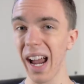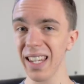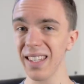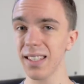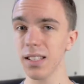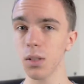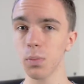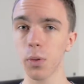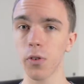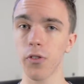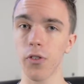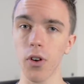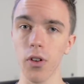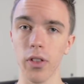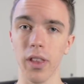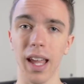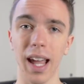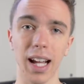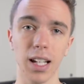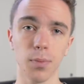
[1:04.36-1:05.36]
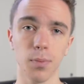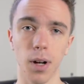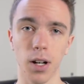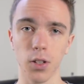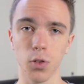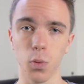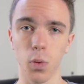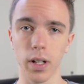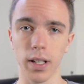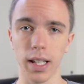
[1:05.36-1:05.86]
I still prefer the
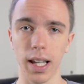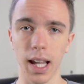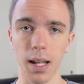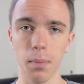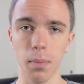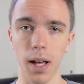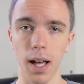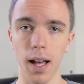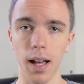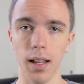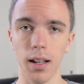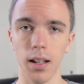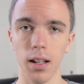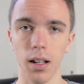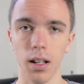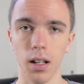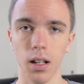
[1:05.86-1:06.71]
Xbox One gamepad.